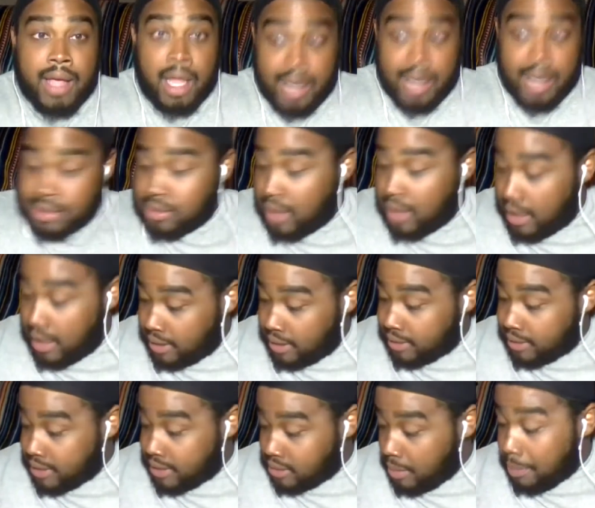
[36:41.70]
think that's
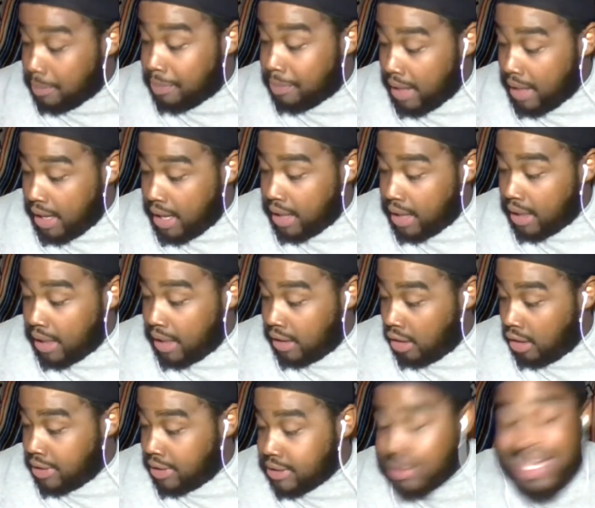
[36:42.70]
a big,
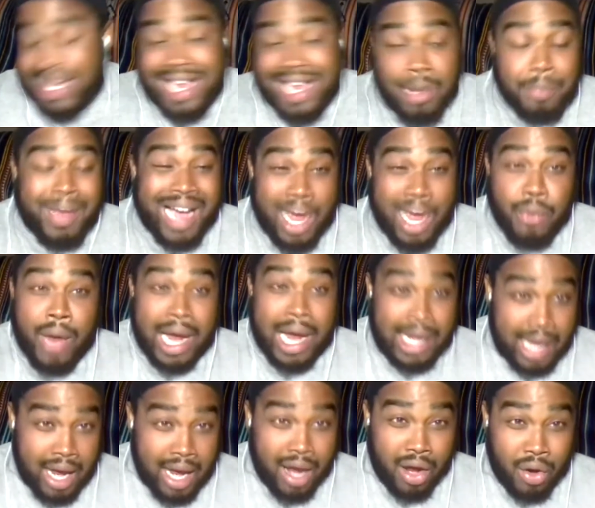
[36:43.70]
he's getting by right
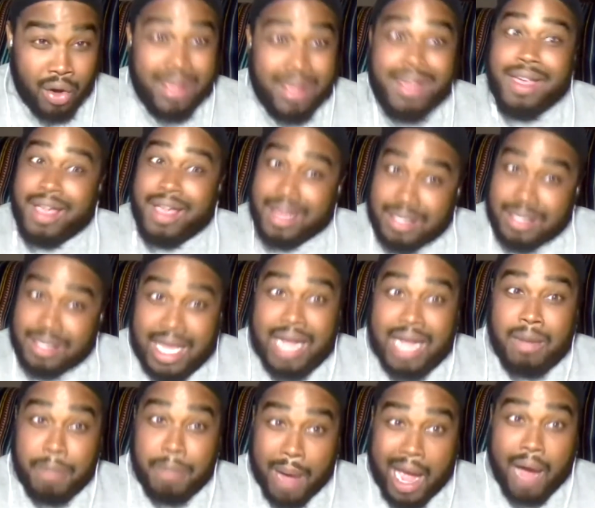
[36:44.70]
now. You get
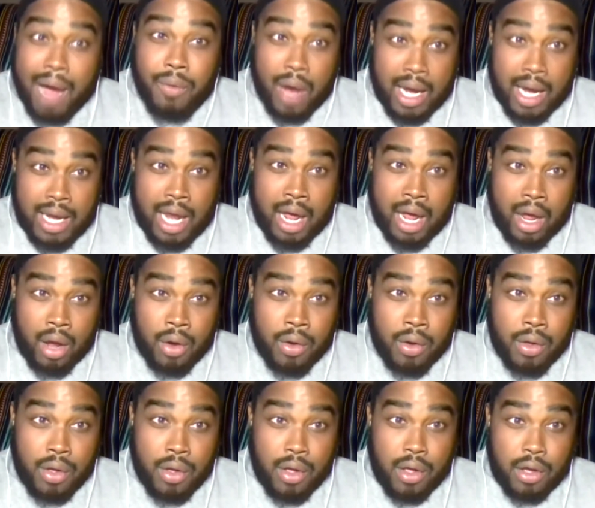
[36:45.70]
by
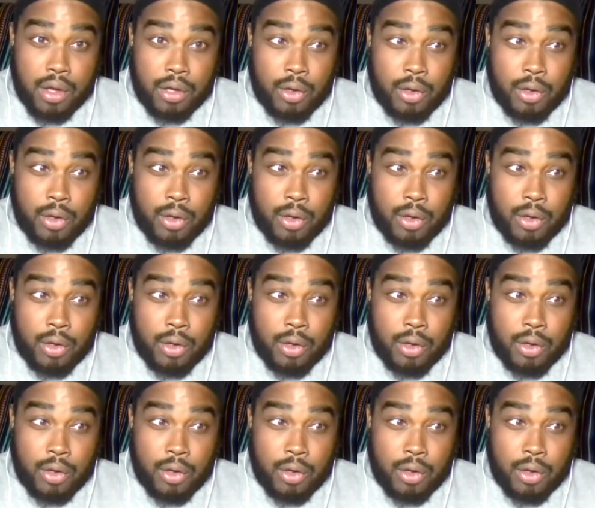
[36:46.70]
in